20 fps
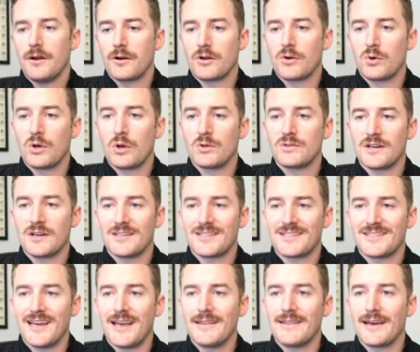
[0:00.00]
The article goes on to
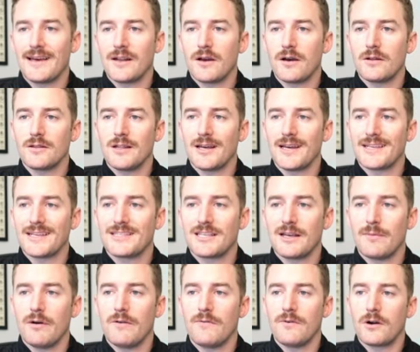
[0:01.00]
state that unlike
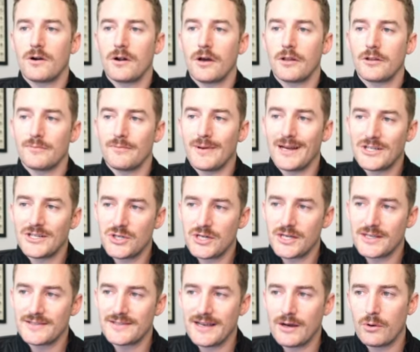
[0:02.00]
some of our other
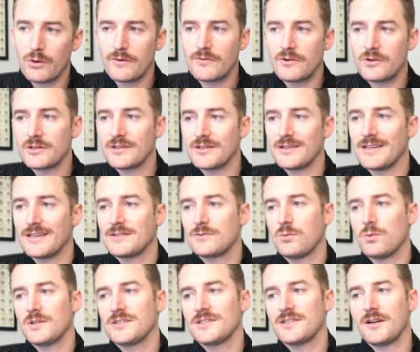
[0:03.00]
metrics, however, this
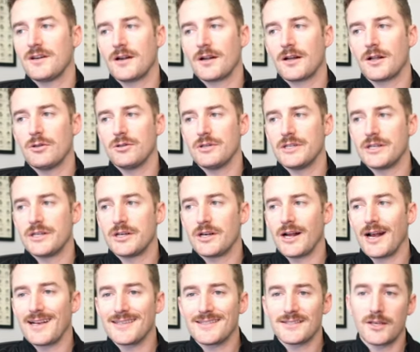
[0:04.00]
one's not clear
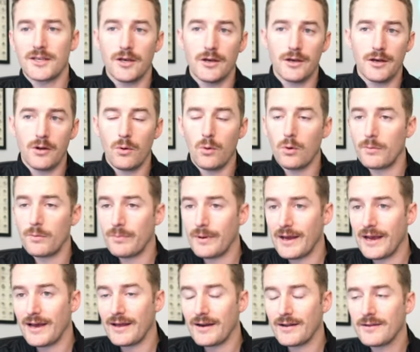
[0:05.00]
as good or
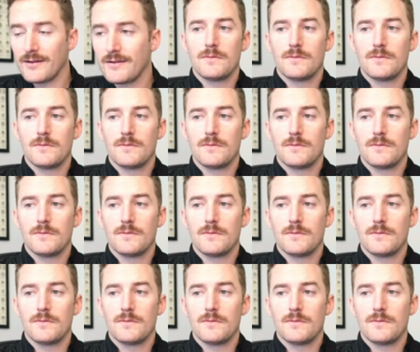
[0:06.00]
bad.